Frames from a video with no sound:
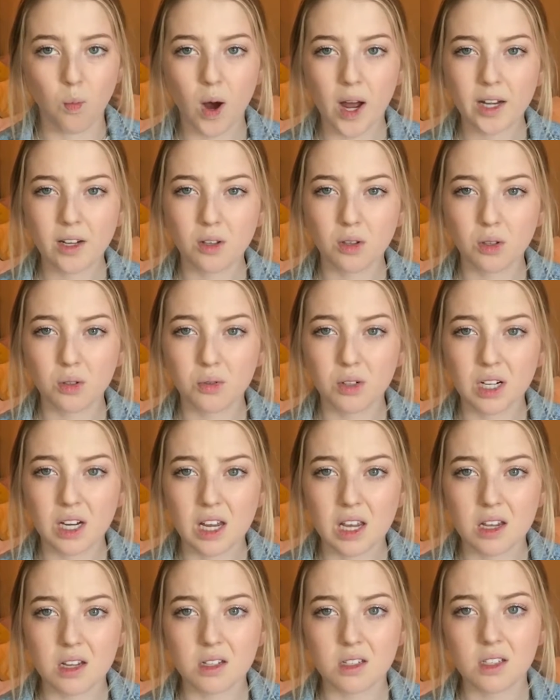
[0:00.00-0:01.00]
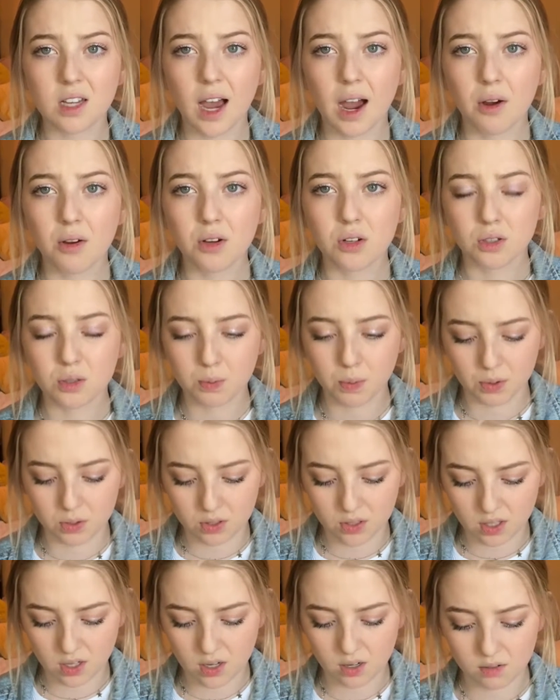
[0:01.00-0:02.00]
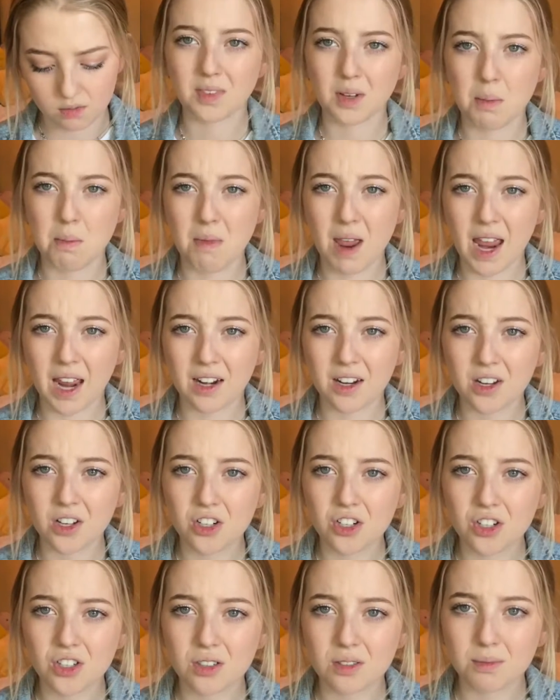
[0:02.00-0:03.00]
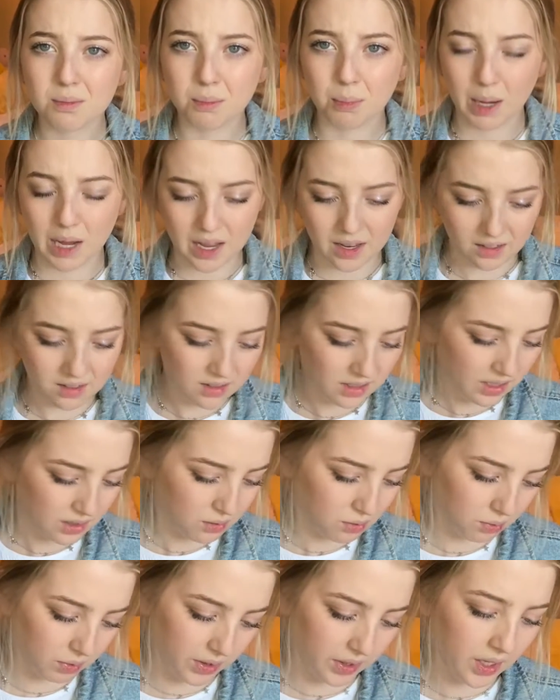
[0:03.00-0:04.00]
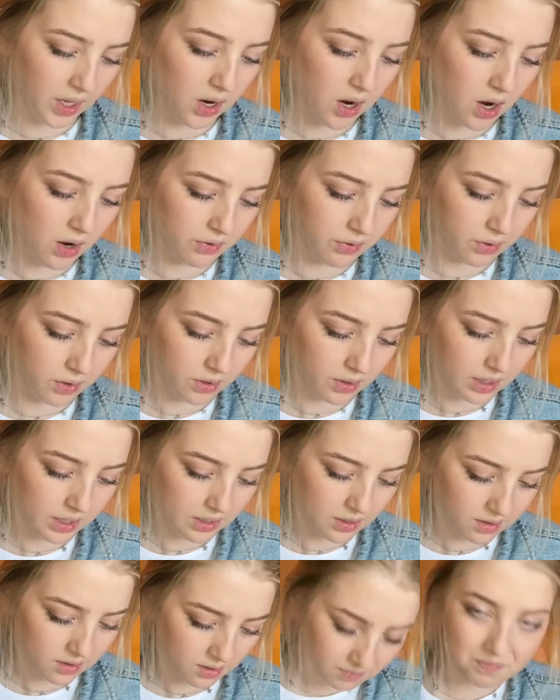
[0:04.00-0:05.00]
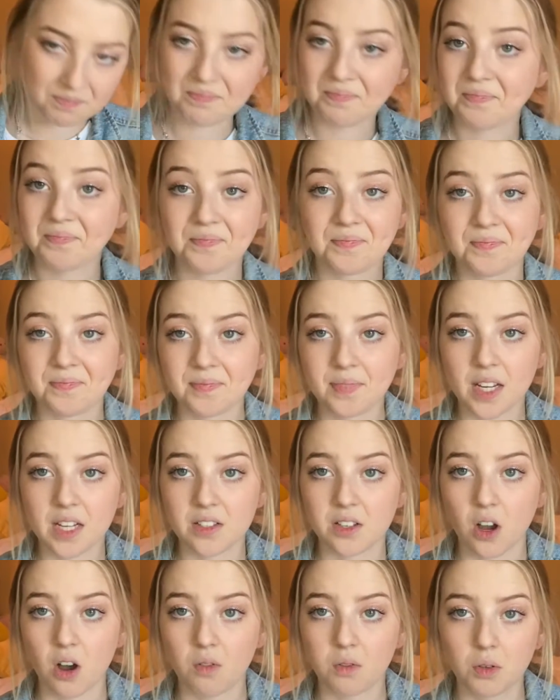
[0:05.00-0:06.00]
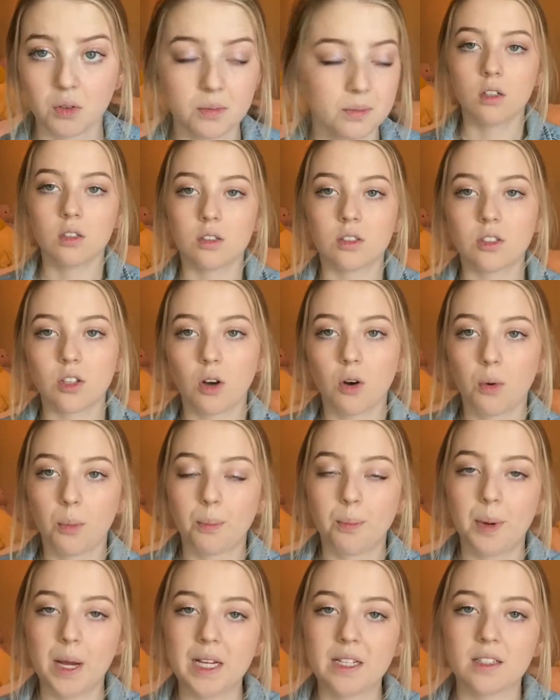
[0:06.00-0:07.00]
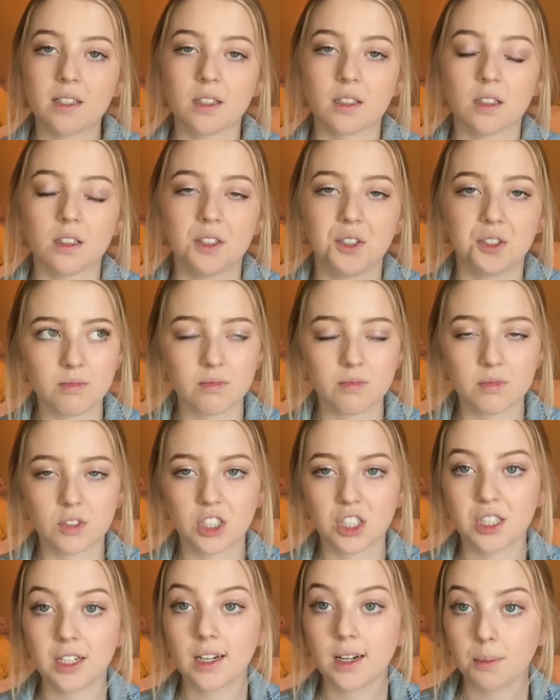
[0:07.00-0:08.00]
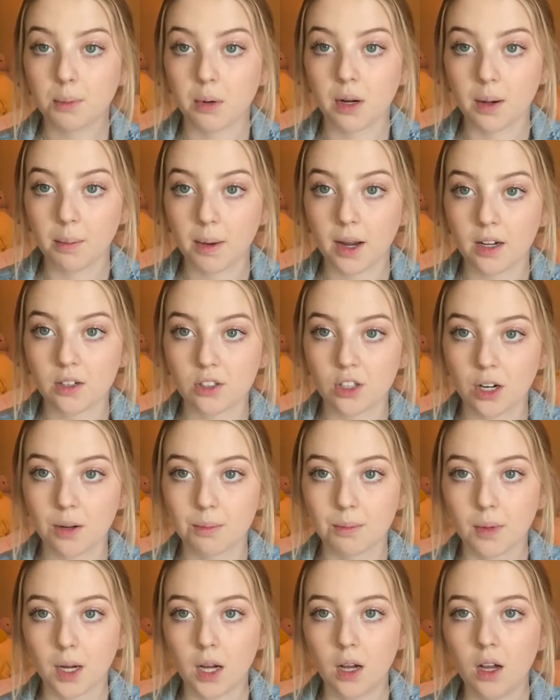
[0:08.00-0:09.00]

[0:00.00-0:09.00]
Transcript: what gluten is, how you're supposed to manage, but it's really awful. It's awful. So basically, she did a pretty bad job.